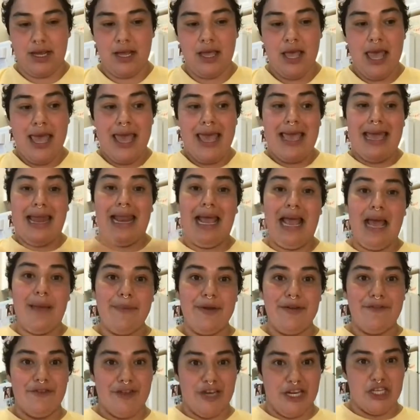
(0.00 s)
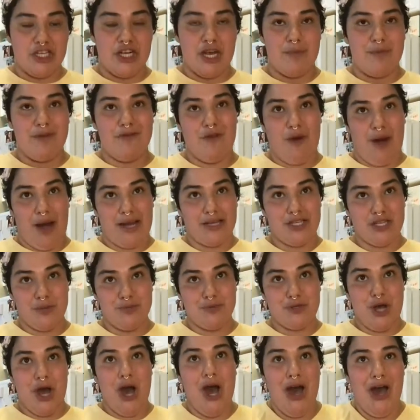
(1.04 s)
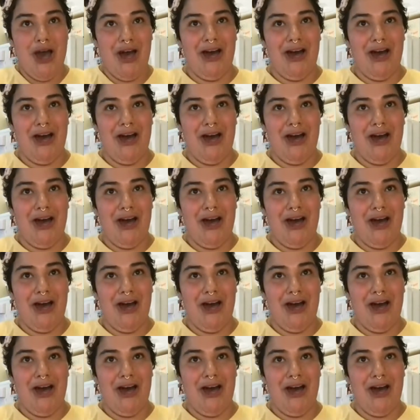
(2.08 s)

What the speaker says: and I happened to finish it before I jumped on.